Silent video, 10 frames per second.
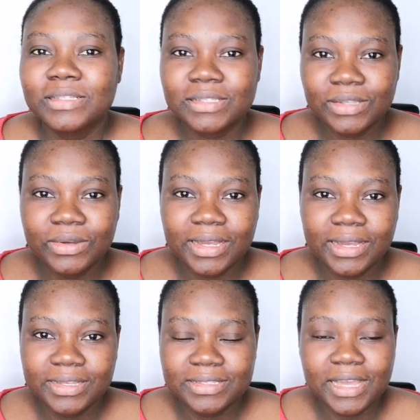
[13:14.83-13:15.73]
So
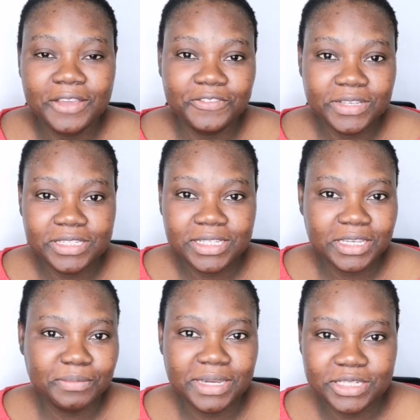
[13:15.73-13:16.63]
guys, I finished
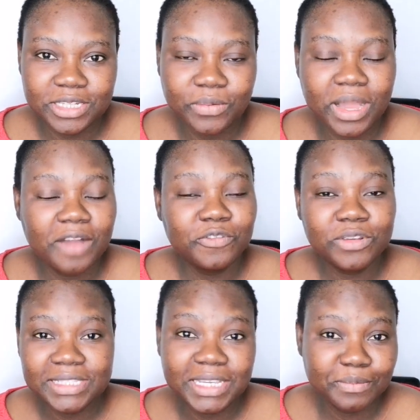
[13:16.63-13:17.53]
taking my shower. I've
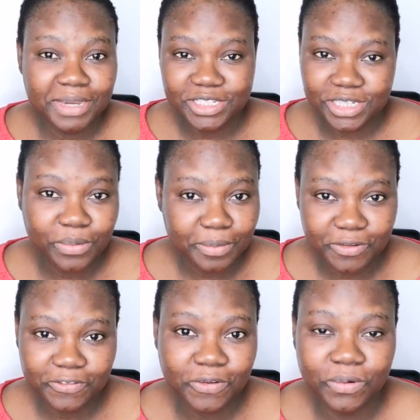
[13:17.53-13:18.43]
not taken my shower
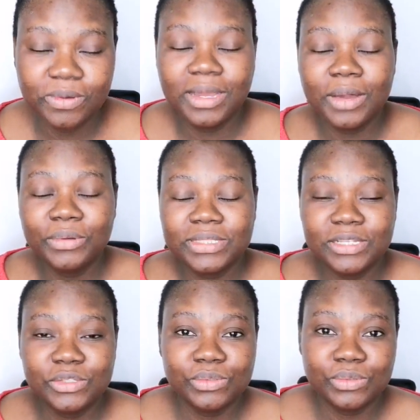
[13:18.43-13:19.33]
before. I
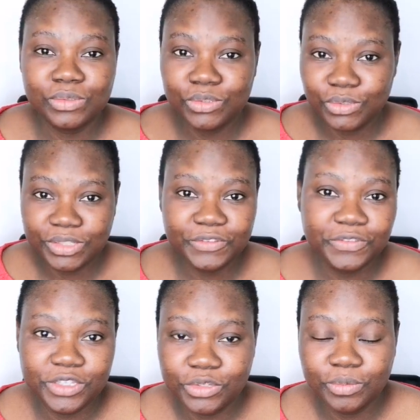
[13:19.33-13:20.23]
wanted to do the
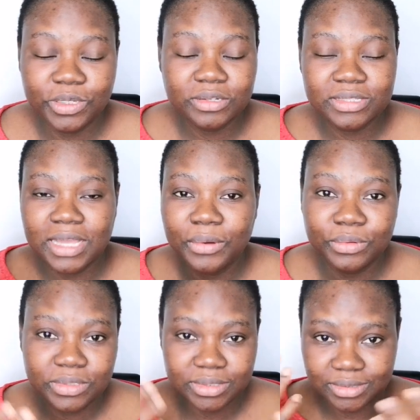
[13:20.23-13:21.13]
video because I
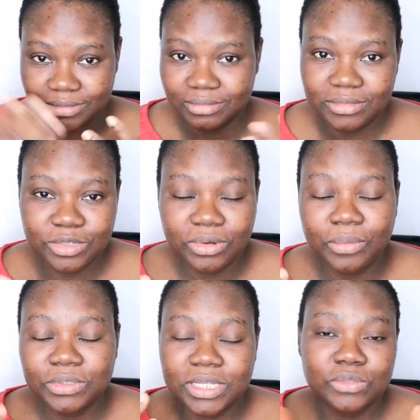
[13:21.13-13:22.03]
was, you know, I
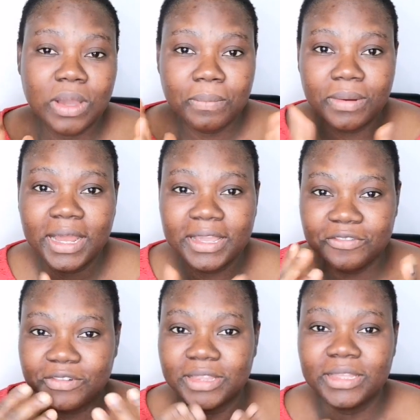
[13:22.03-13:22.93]
wanted to apply
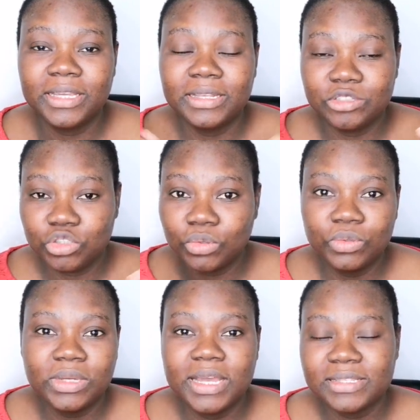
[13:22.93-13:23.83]
everything, show
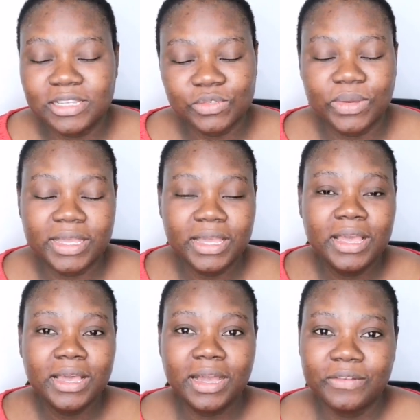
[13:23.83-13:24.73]
you guys. That's why
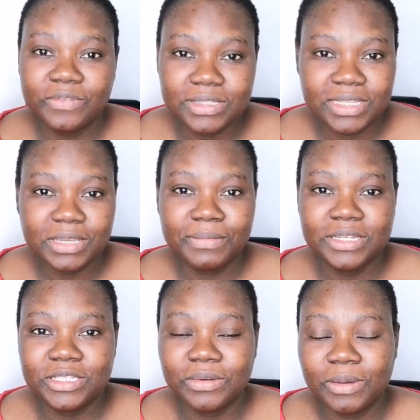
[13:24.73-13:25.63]
I've not taken my
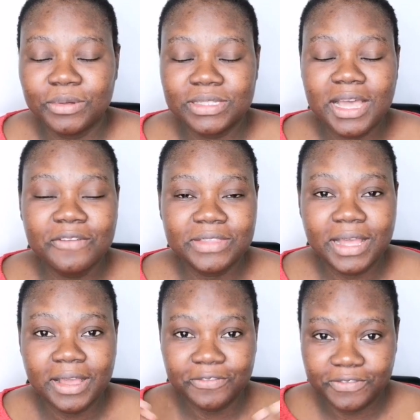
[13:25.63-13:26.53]
shower. But after
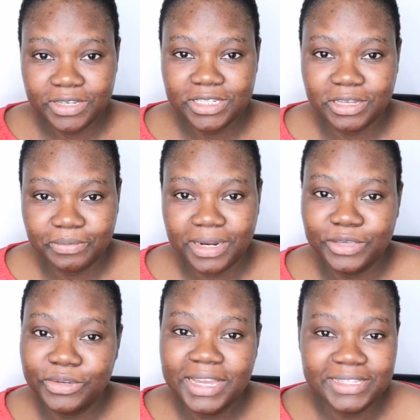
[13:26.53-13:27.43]
I finish applying,
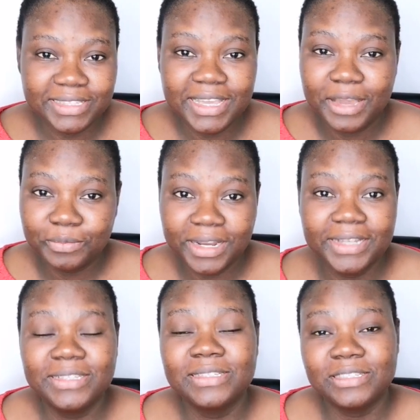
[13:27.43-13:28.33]
you guys see I
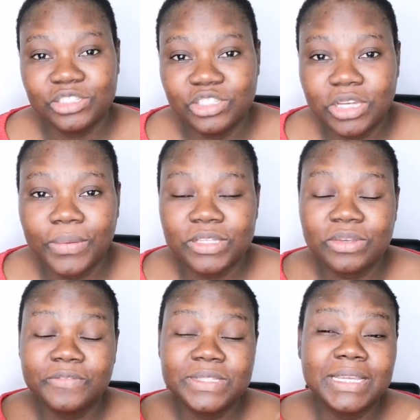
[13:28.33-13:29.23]
applied it in the shower. So
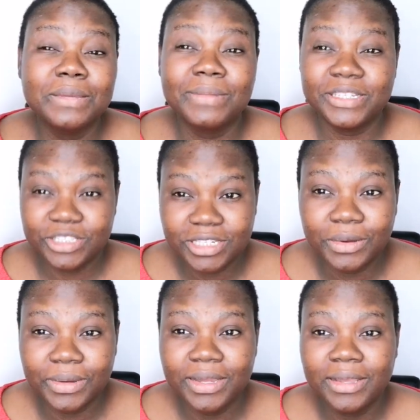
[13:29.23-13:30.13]
I've taken my
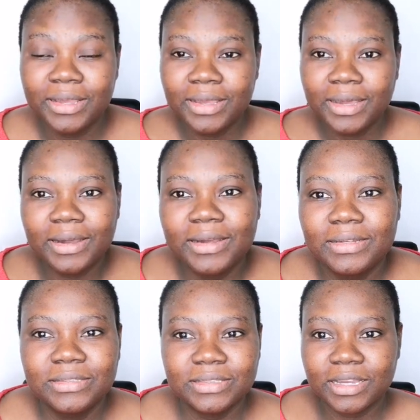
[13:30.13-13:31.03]
shower,
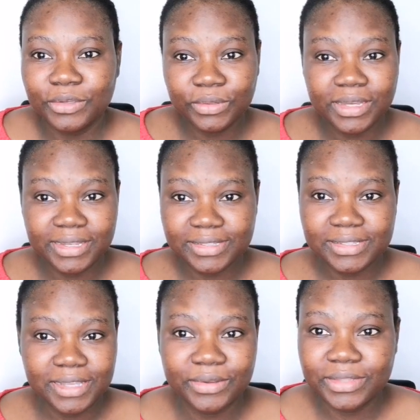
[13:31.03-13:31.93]
and can you guys
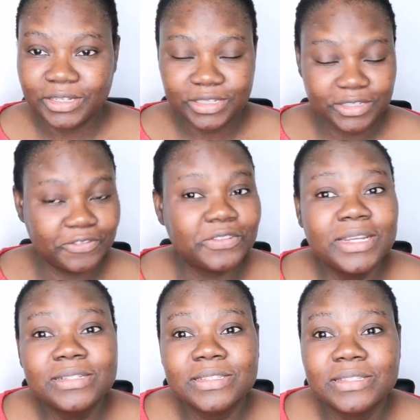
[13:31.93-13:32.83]
tell the
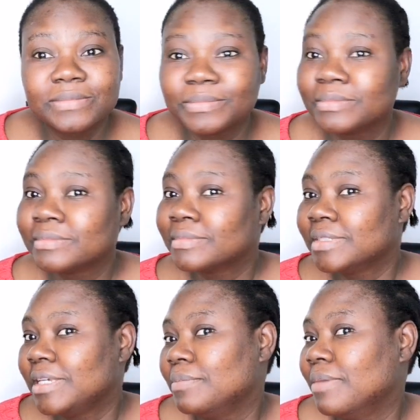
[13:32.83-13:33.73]
difference
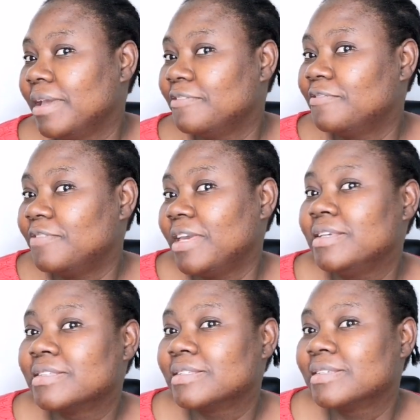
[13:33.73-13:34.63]
in my
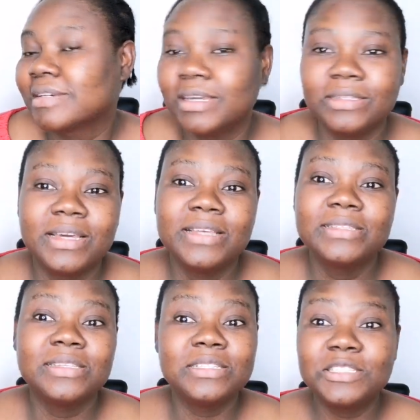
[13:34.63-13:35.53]
face? Can you guys
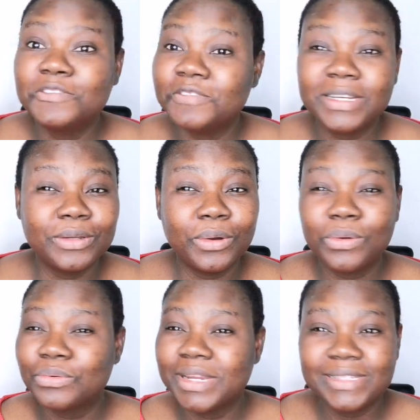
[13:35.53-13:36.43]
see different
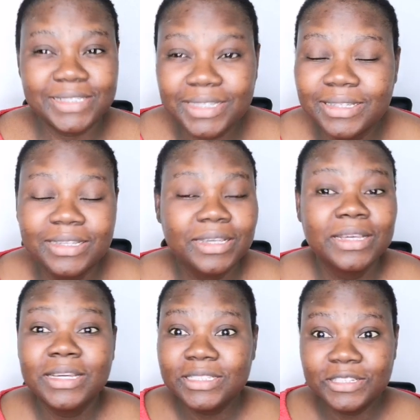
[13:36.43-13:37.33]
already?
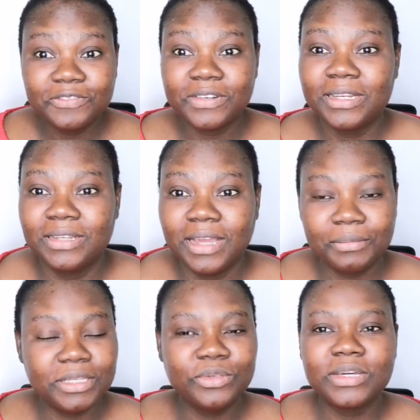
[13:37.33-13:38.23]
Different. I
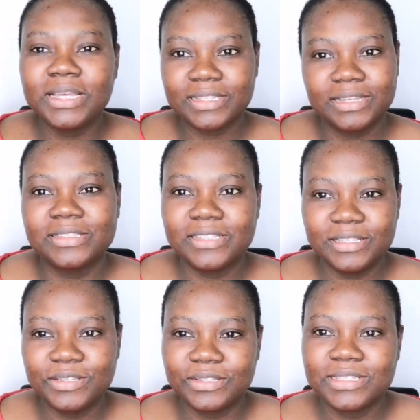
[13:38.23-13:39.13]
mean, you guys can see
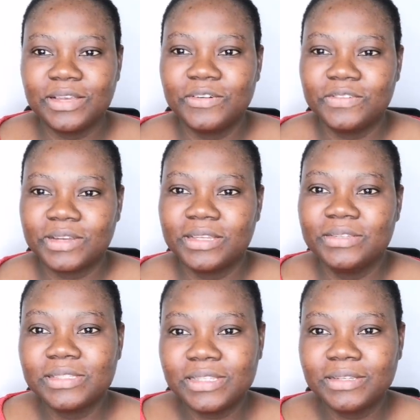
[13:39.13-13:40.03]
it yourself. Can
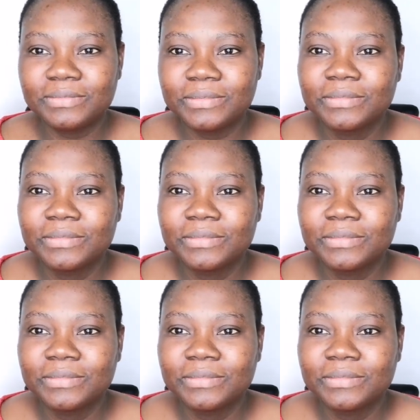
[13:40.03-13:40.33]
you see?